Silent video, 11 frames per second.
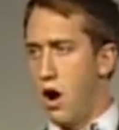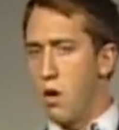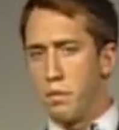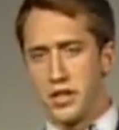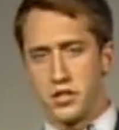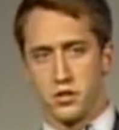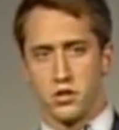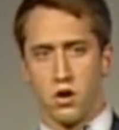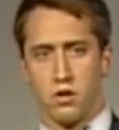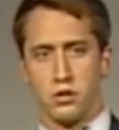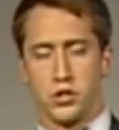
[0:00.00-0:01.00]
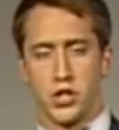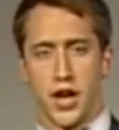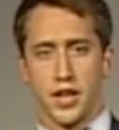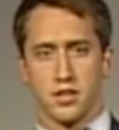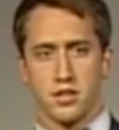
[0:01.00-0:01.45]
Our mentors are those
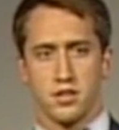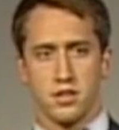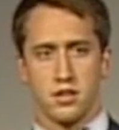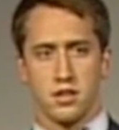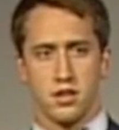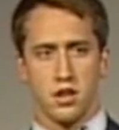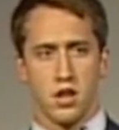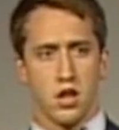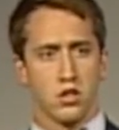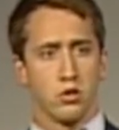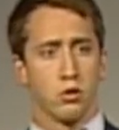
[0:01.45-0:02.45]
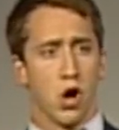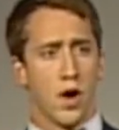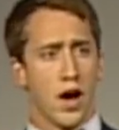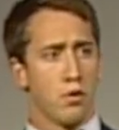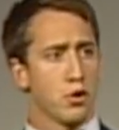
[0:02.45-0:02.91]
giants. So
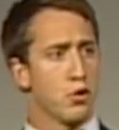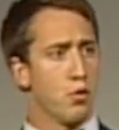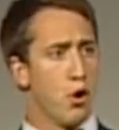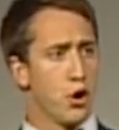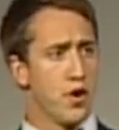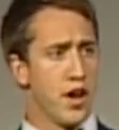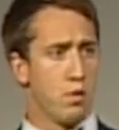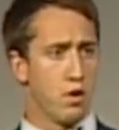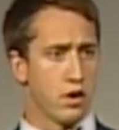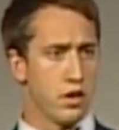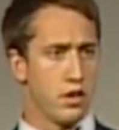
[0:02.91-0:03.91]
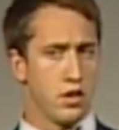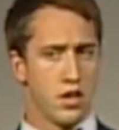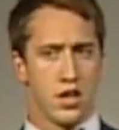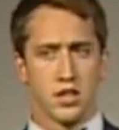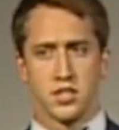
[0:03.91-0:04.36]
go out, grow your network,
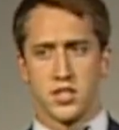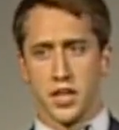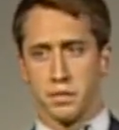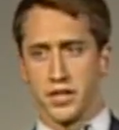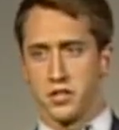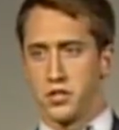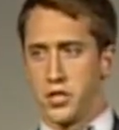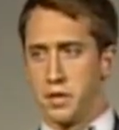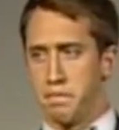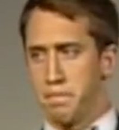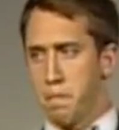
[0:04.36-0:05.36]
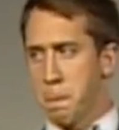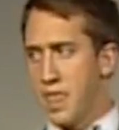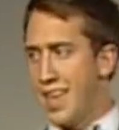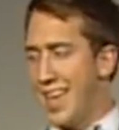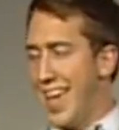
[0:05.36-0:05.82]
seek mentorship,
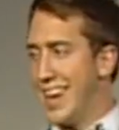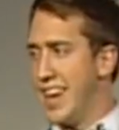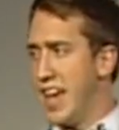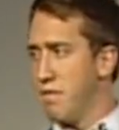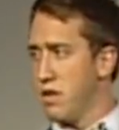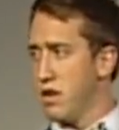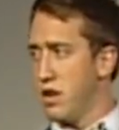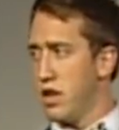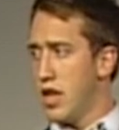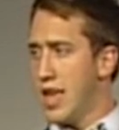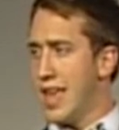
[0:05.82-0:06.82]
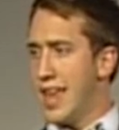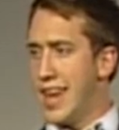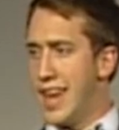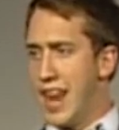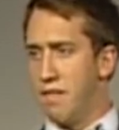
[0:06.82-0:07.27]
and never,
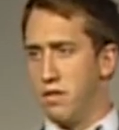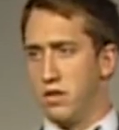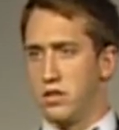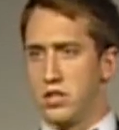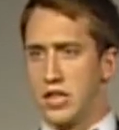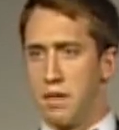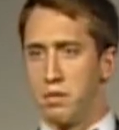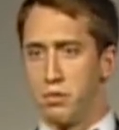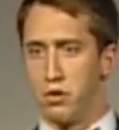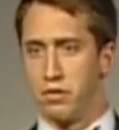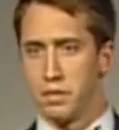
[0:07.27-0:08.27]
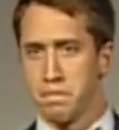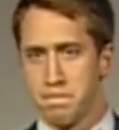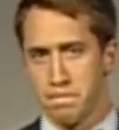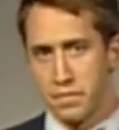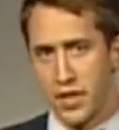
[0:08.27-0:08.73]
never stop improving.
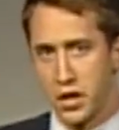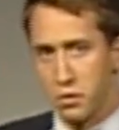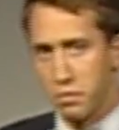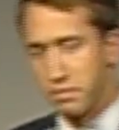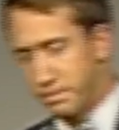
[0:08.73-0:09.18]
Thank you.